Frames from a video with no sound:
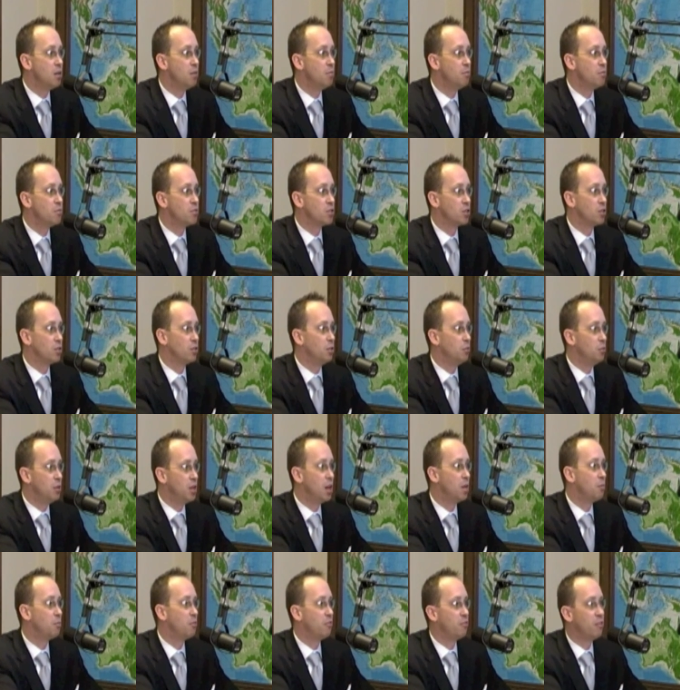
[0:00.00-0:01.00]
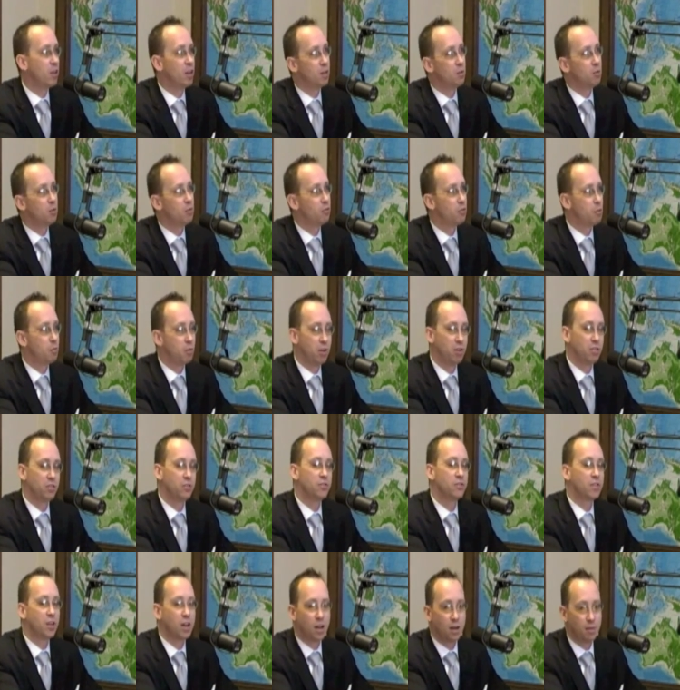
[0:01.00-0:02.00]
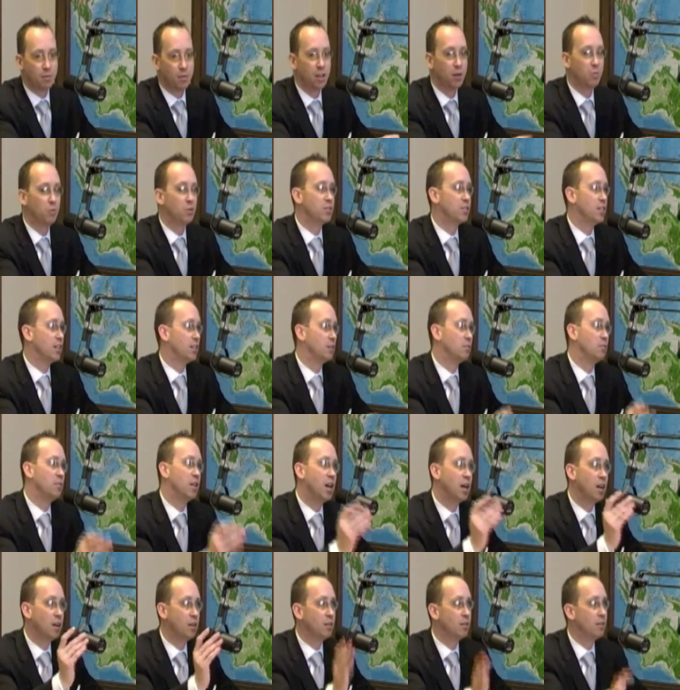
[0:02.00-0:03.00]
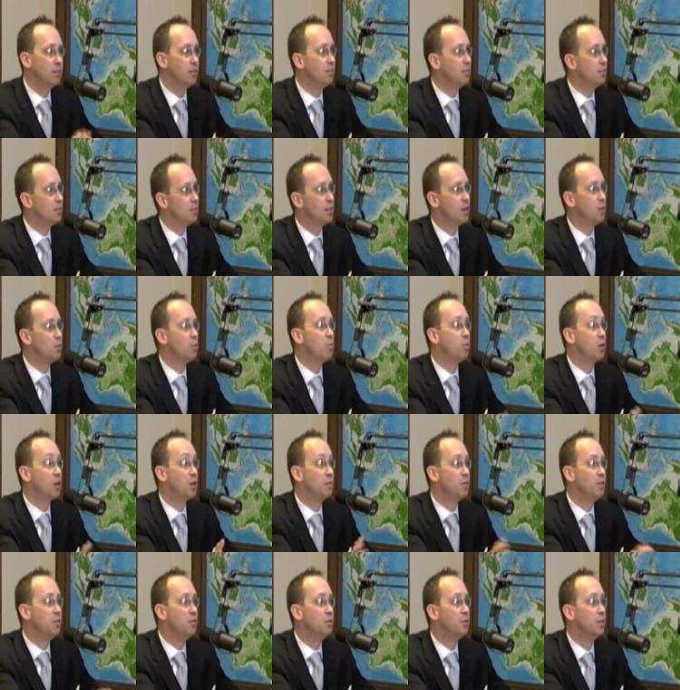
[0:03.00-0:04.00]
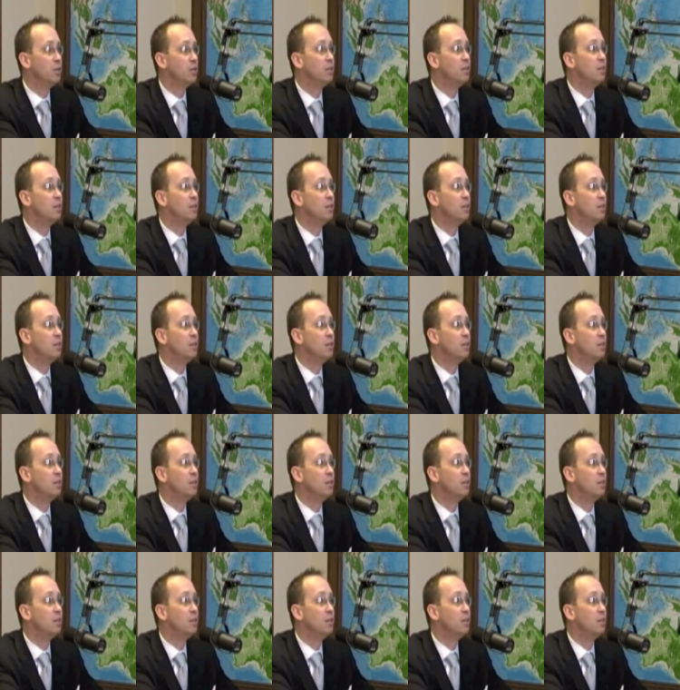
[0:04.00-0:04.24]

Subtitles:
So they'll be available for periods of time, and then we'll take them down, and then we'll put up a new one.